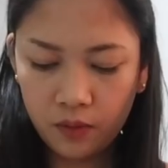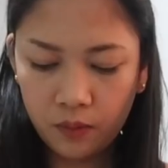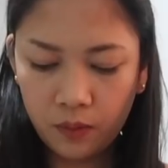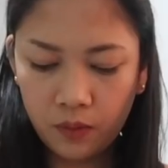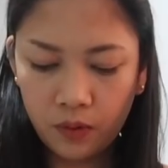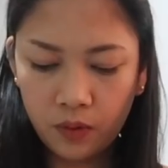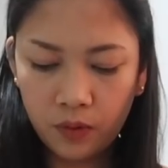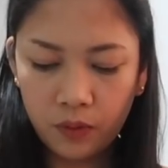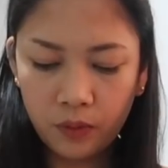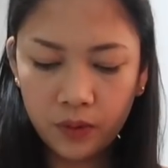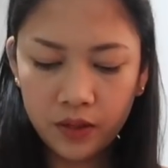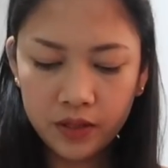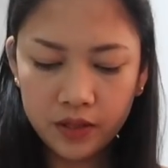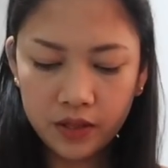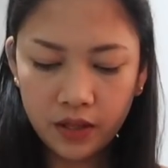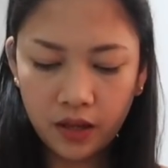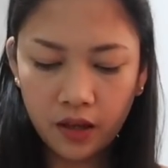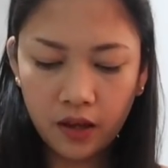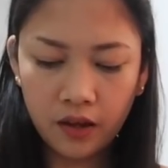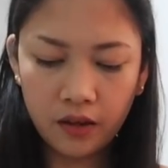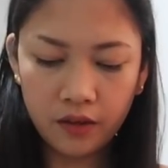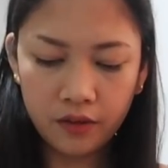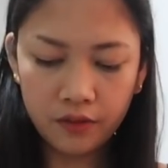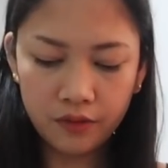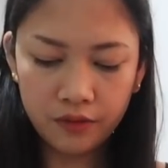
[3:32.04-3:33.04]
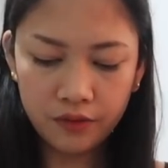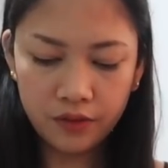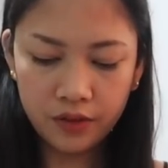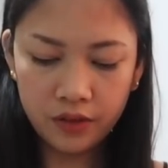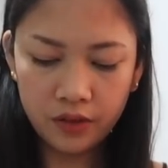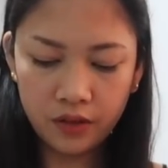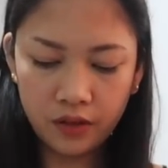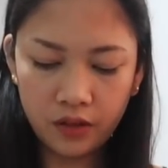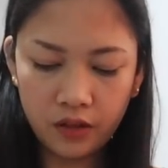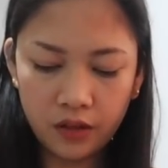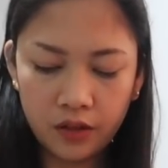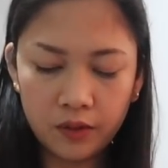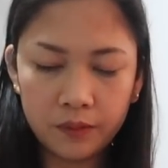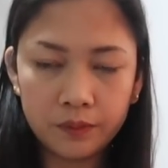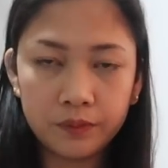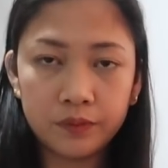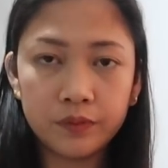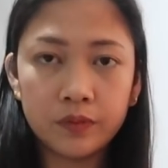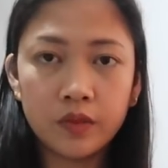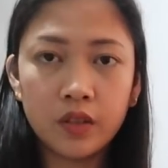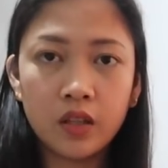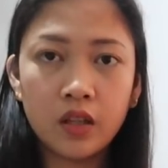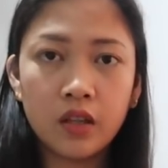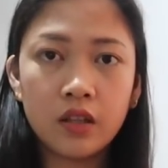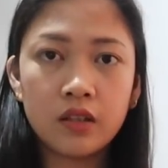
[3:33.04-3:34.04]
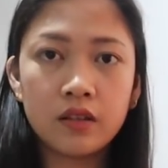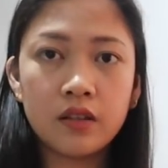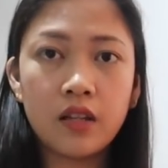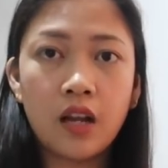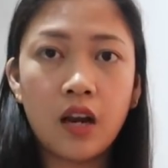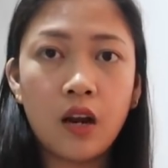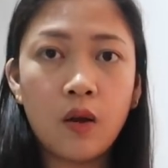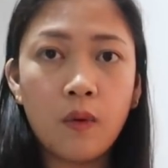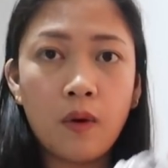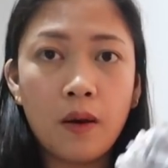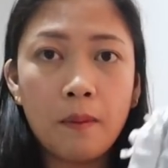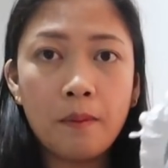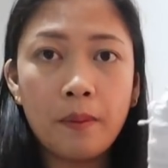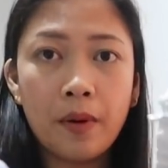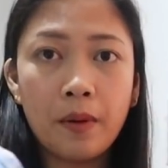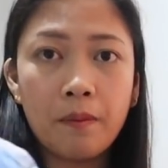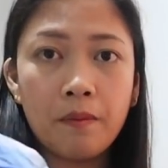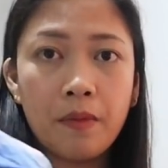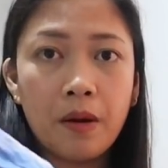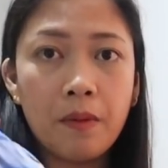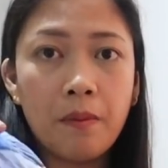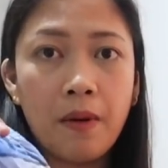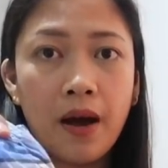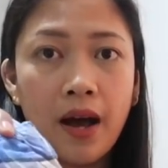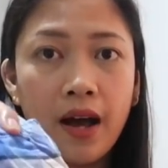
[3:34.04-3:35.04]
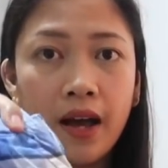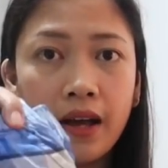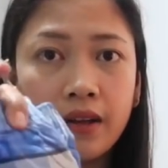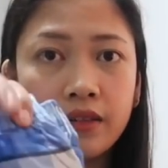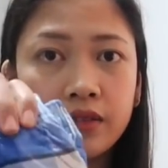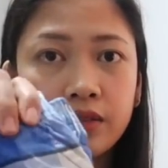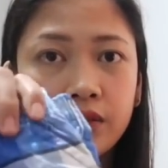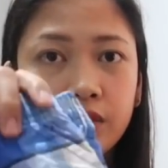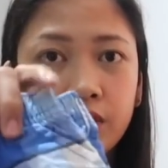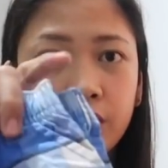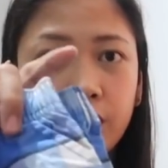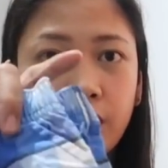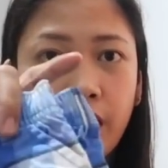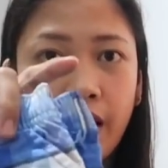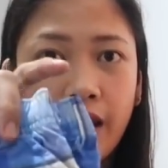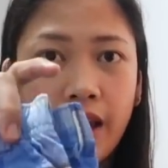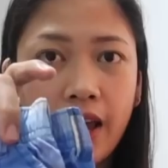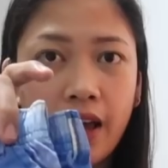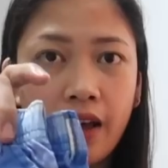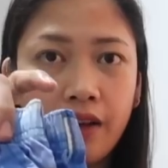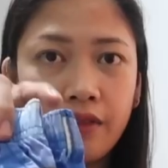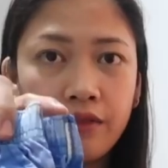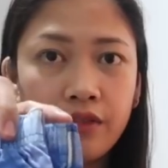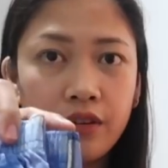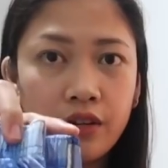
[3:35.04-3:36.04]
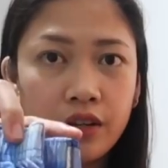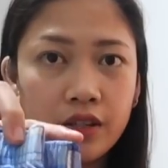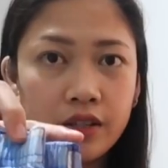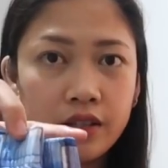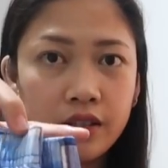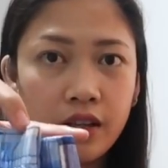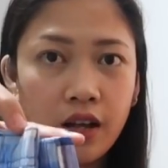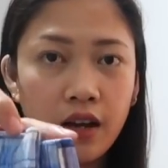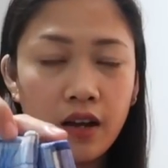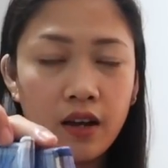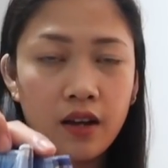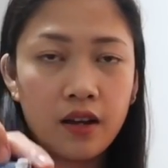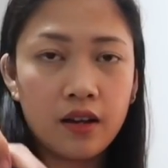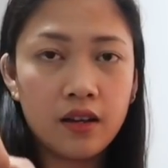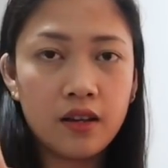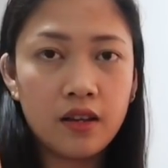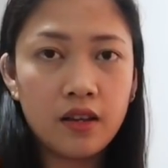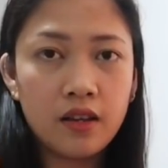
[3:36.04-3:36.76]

We always have dalawang pambaba. So, I have yung isang